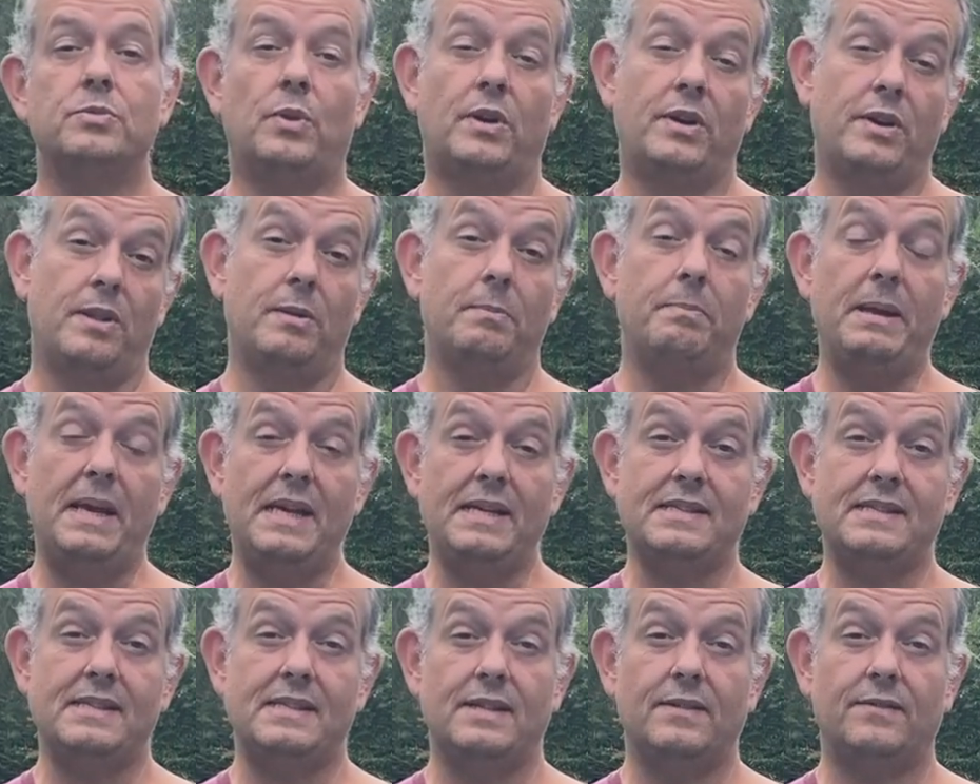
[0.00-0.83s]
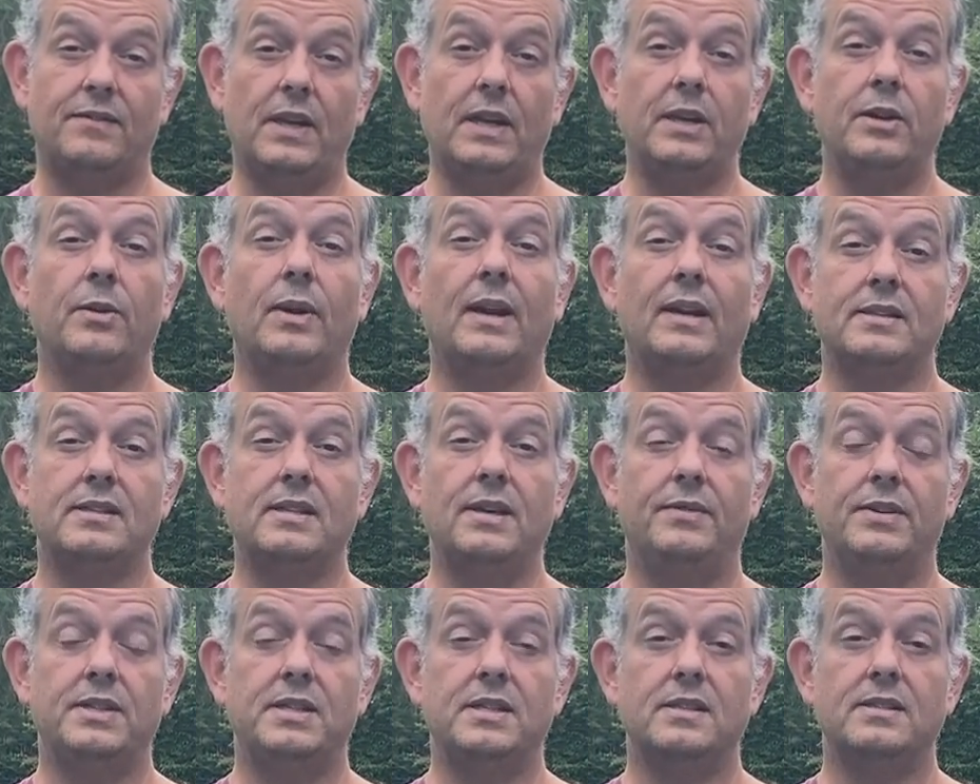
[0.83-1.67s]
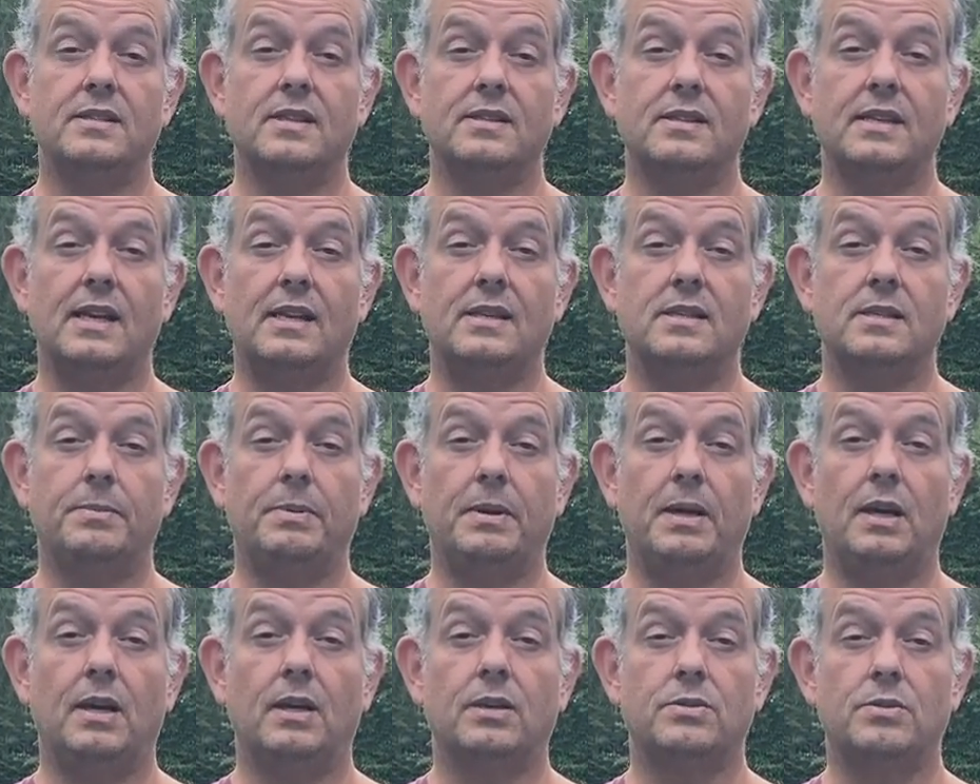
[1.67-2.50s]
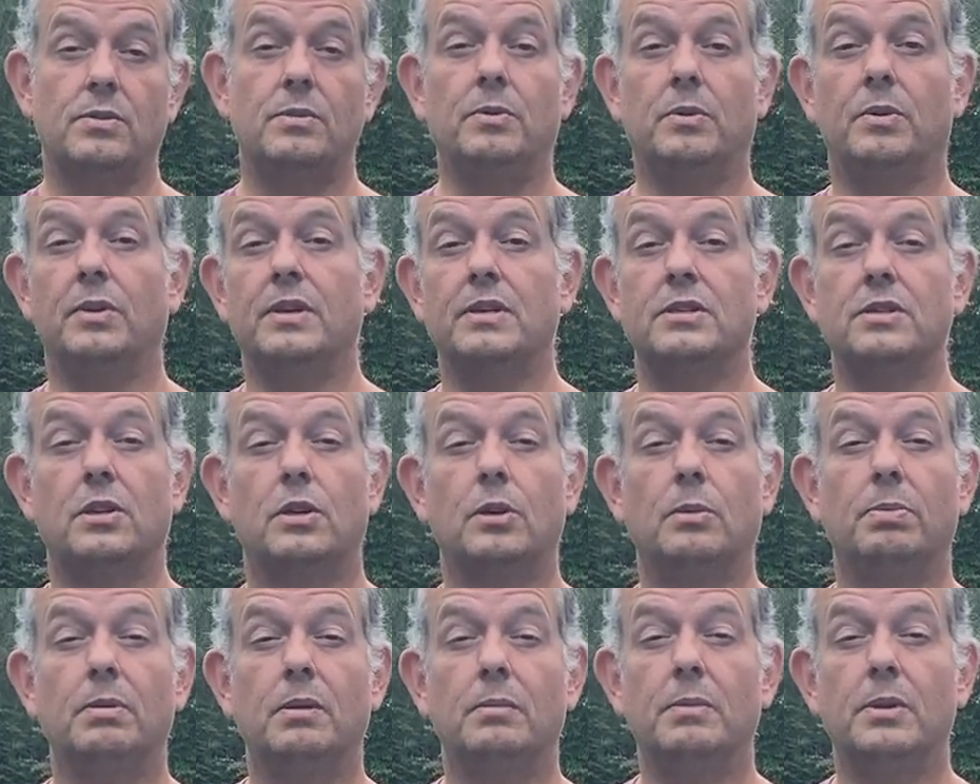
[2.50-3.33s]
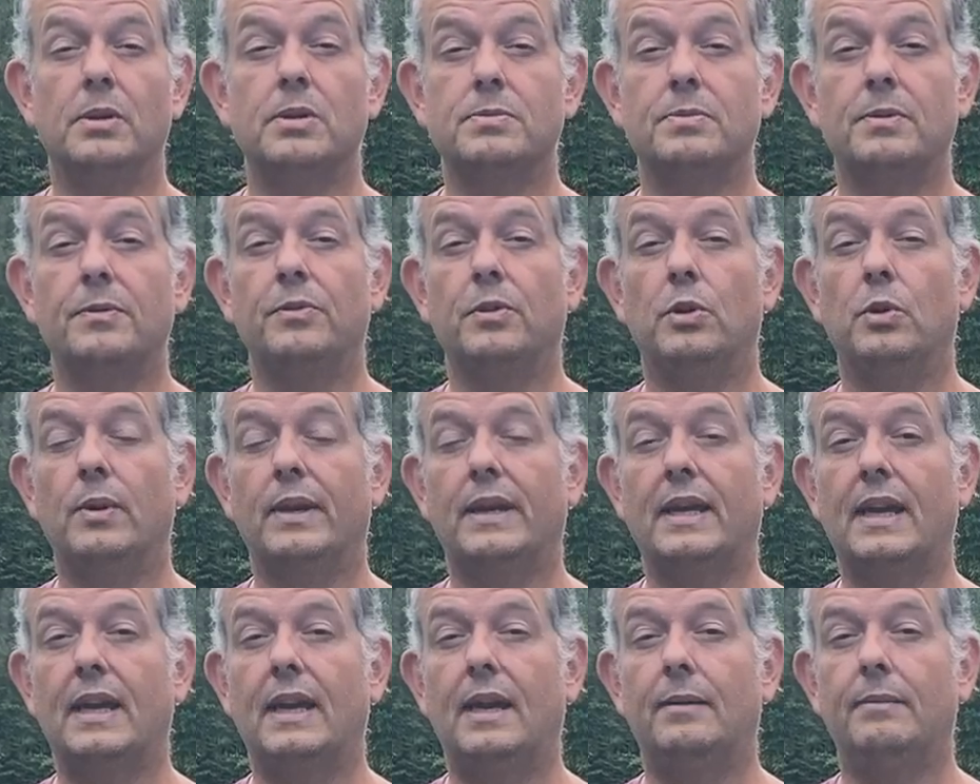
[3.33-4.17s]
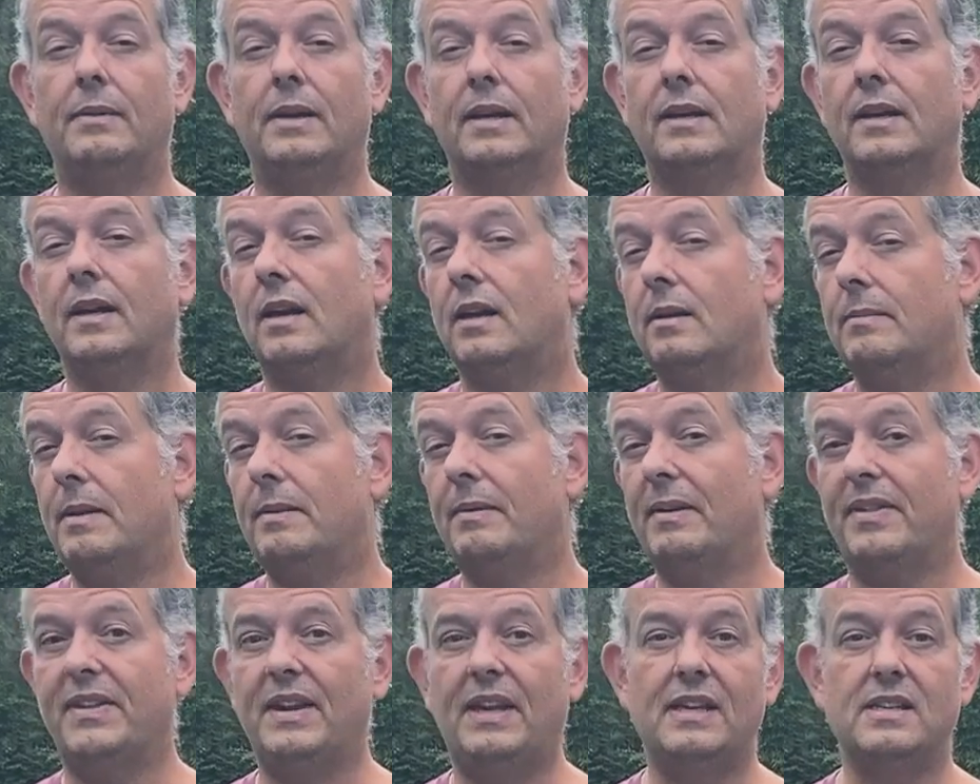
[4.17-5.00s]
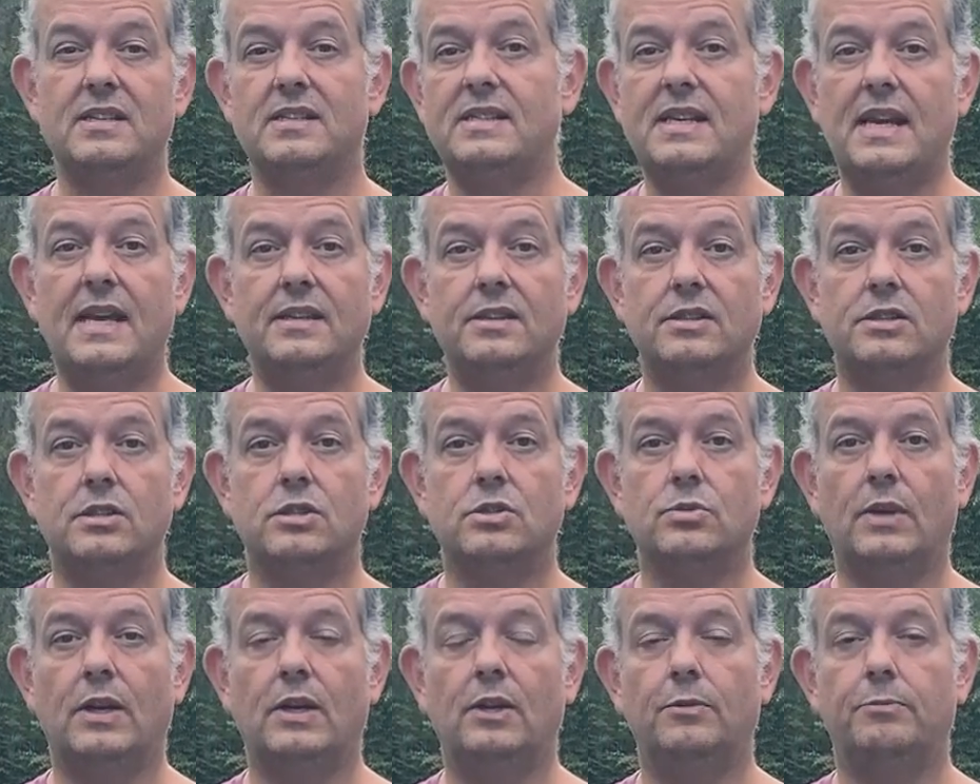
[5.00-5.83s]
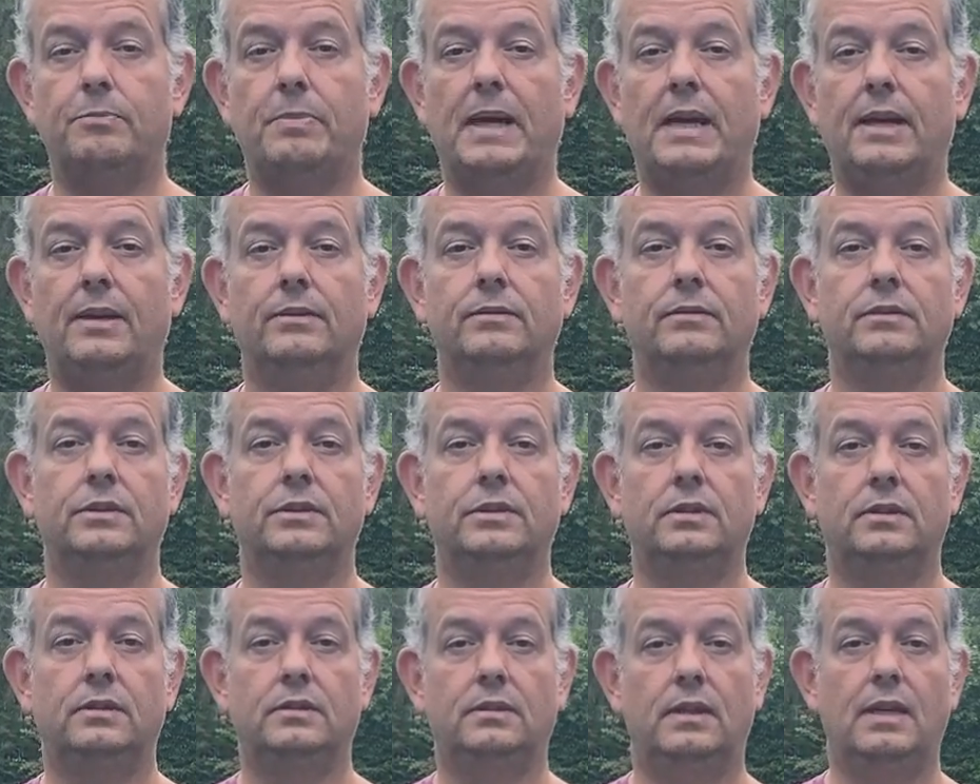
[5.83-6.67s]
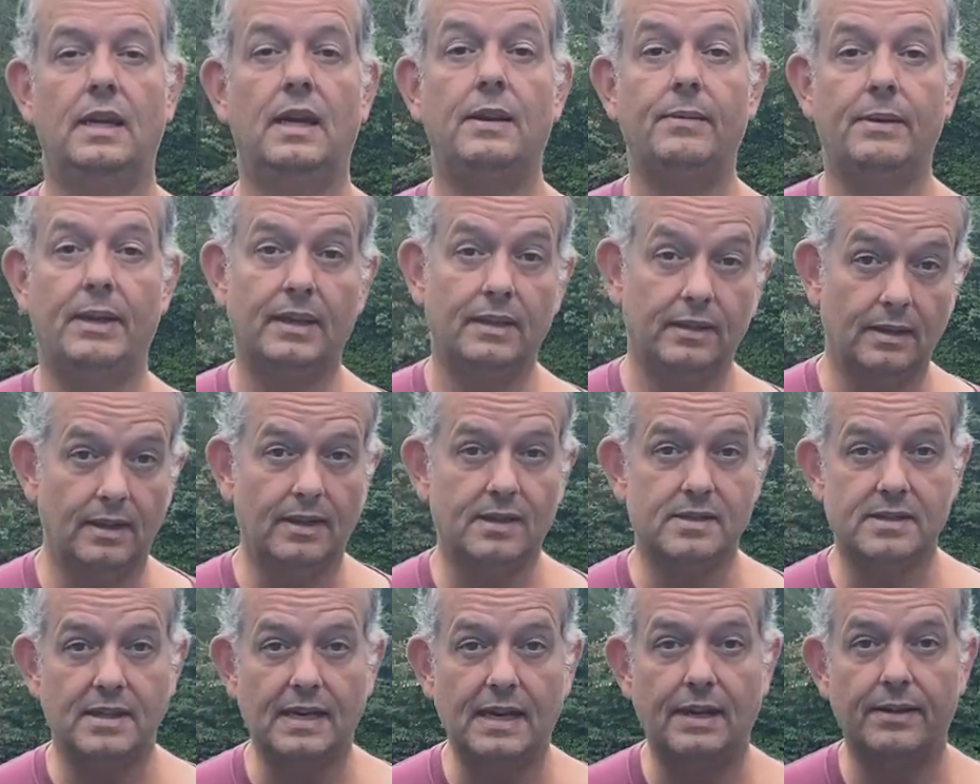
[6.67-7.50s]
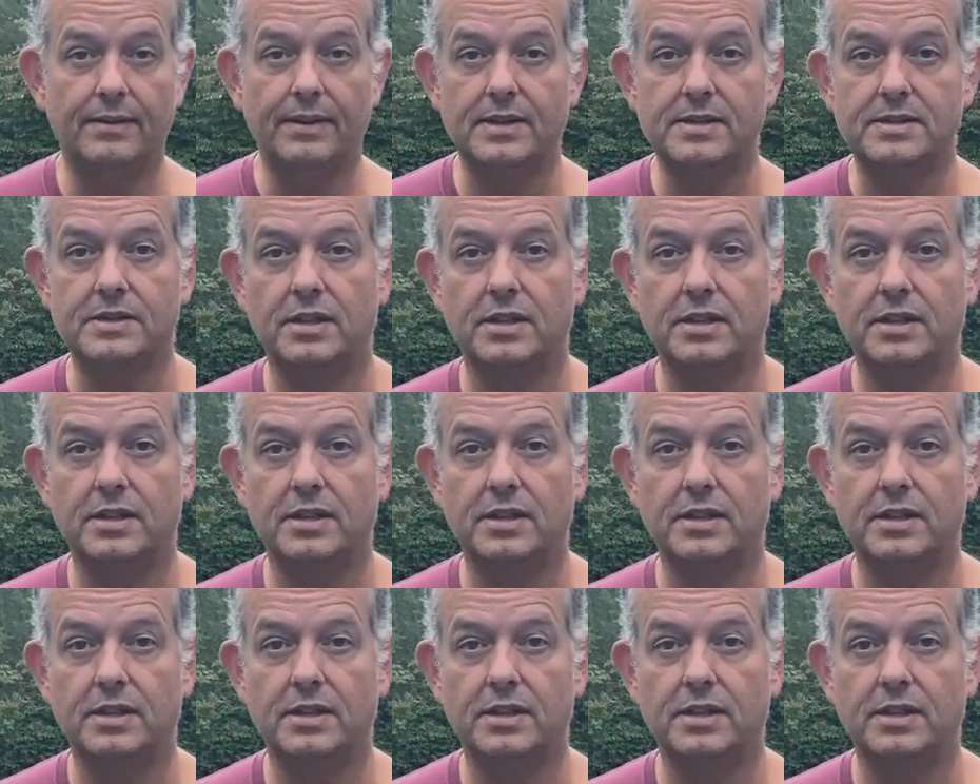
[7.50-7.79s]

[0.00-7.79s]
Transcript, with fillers: one of the best value activities at Center Parcs. We bought this a couple of months before we came, and I can't remember, I think it's ten to twelve pounds. Anyway, let's see how this